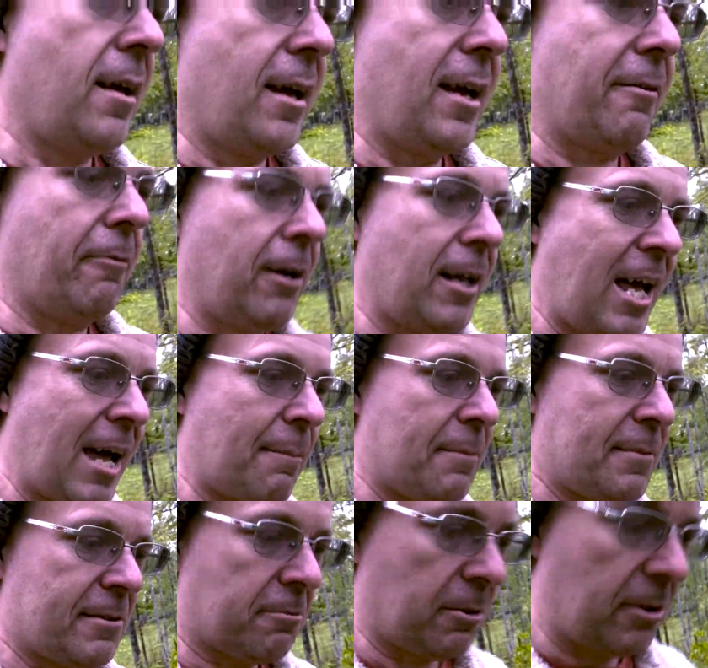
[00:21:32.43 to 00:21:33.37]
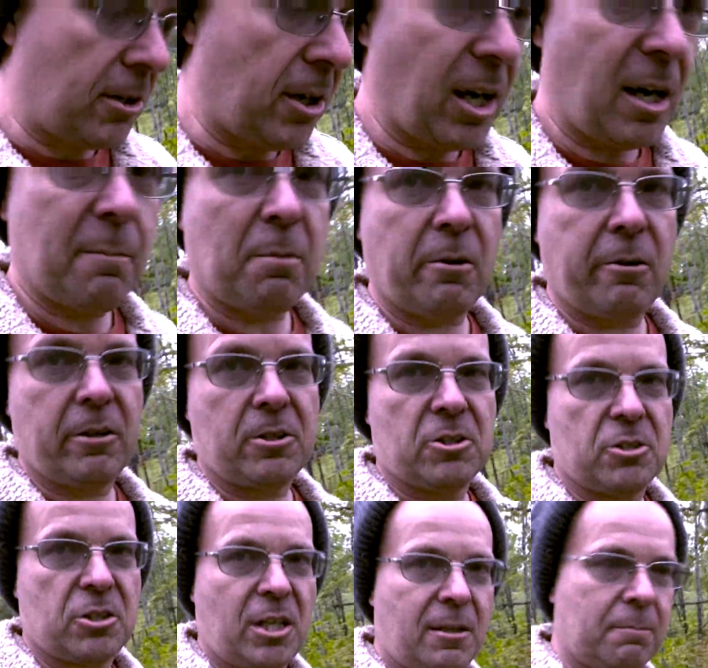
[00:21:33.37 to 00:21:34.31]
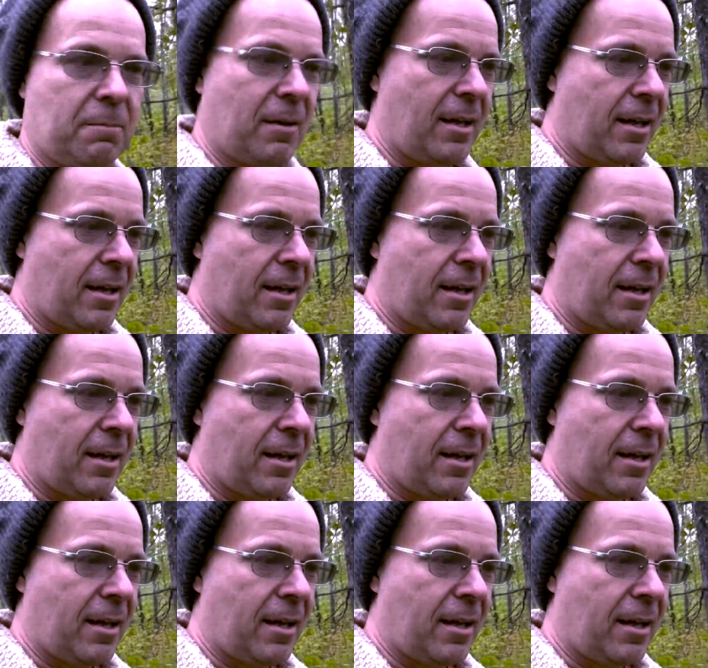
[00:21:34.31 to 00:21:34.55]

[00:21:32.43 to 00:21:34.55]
And what happens with copper in sheep